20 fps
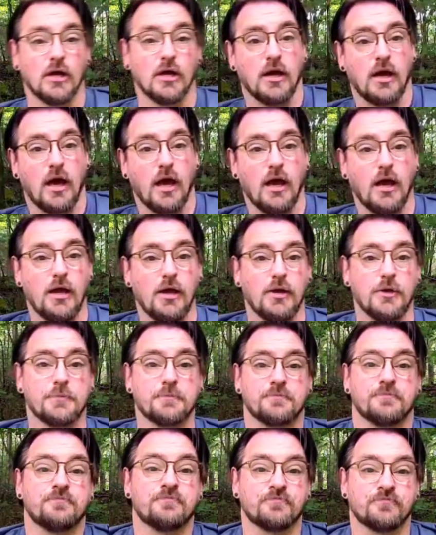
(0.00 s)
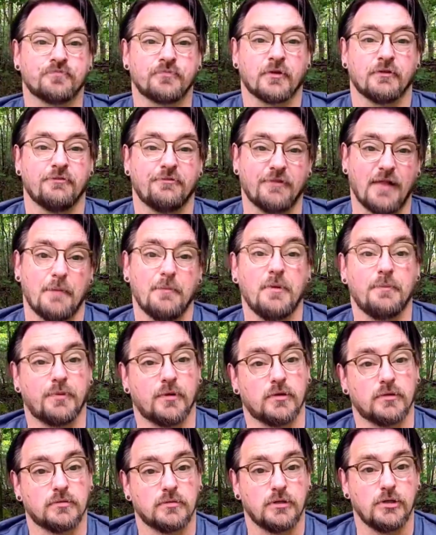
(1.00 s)

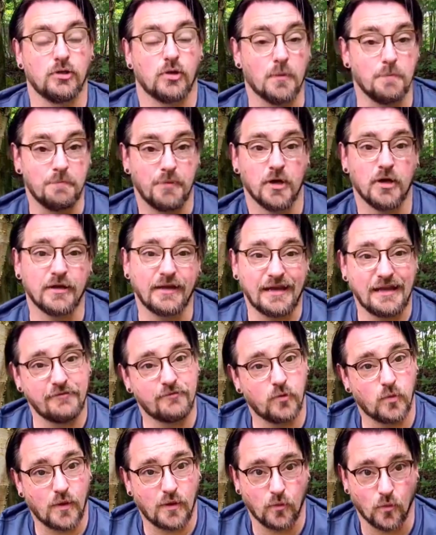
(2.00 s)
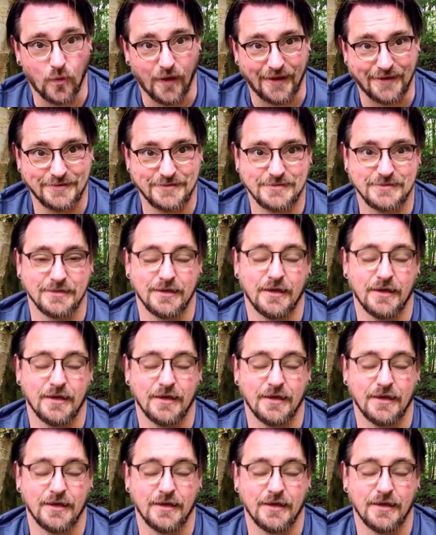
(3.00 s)
flammable, you can burn it even when wet.